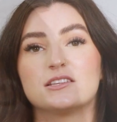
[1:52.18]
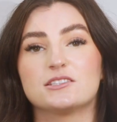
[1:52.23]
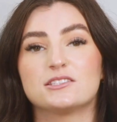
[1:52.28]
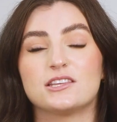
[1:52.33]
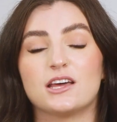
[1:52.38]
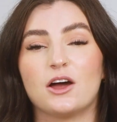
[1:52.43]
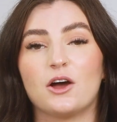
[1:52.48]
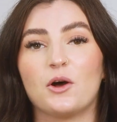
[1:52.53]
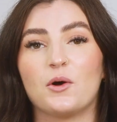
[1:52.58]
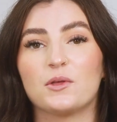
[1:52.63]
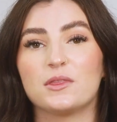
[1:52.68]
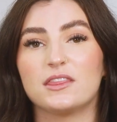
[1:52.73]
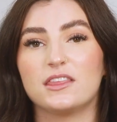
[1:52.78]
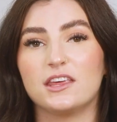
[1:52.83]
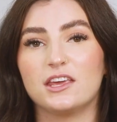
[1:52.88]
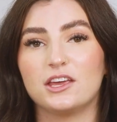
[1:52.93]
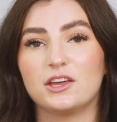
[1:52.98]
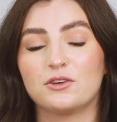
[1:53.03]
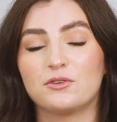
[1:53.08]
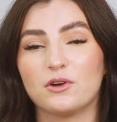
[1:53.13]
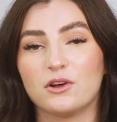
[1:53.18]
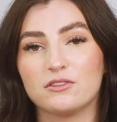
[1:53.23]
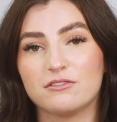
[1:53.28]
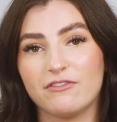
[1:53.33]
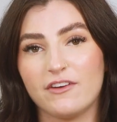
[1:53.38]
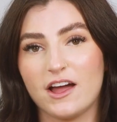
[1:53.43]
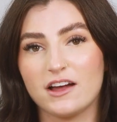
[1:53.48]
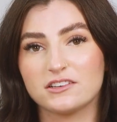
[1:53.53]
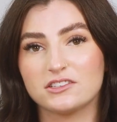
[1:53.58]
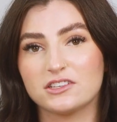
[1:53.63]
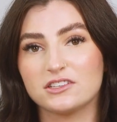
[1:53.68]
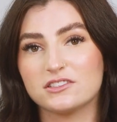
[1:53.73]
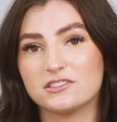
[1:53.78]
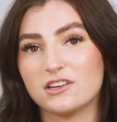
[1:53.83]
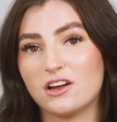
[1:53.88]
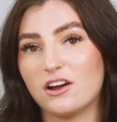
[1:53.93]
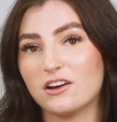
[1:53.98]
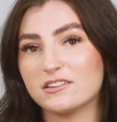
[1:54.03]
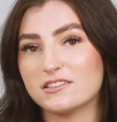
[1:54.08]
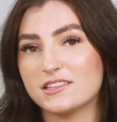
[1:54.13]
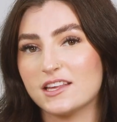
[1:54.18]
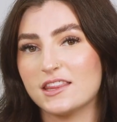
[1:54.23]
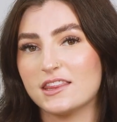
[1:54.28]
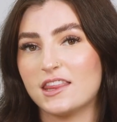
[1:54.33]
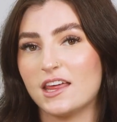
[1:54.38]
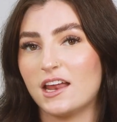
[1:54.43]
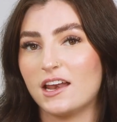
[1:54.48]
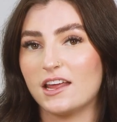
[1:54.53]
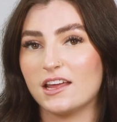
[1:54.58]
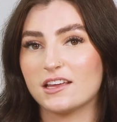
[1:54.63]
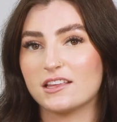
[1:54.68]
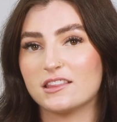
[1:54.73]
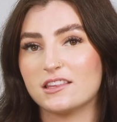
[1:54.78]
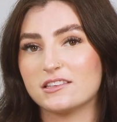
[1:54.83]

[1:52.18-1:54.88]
So the growth factors are synthetic.